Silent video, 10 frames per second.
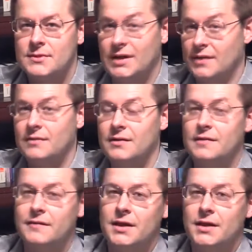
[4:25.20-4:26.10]
Can you think
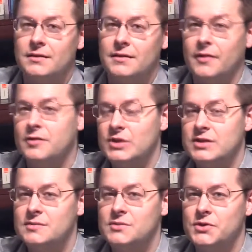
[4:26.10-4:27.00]
of any other
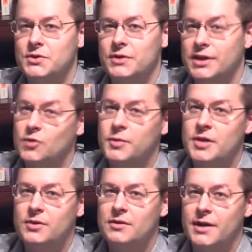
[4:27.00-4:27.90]
Muslims who kill
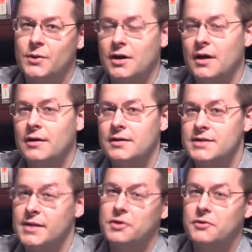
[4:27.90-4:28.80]
people they regard as
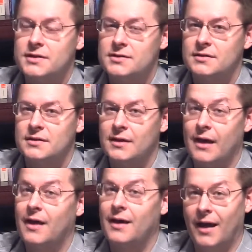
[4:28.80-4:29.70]
hypocrites?
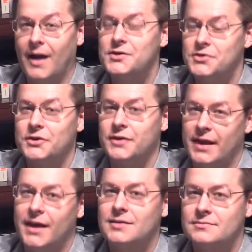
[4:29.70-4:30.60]
I sure
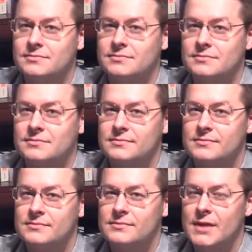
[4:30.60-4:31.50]
can.
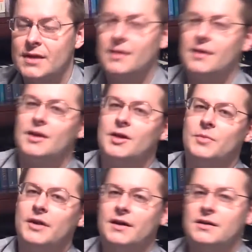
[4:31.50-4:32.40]

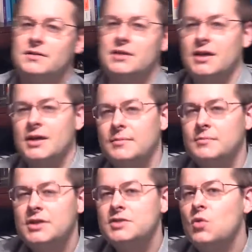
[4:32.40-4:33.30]
But there's a
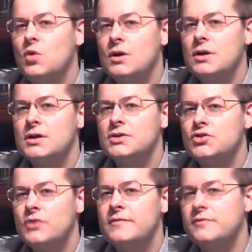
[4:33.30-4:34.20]
much more
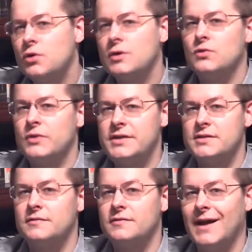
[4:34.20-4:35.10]
straightforward
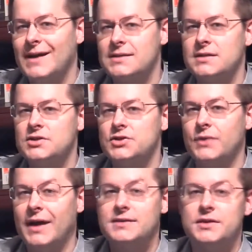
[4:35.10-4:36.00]
reason for ISIS to
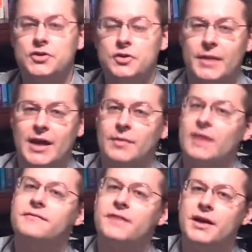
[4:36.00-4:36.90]
execute a man by
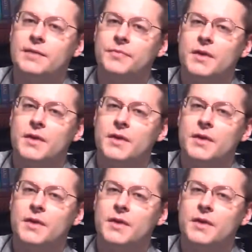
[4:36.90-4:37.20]
fire.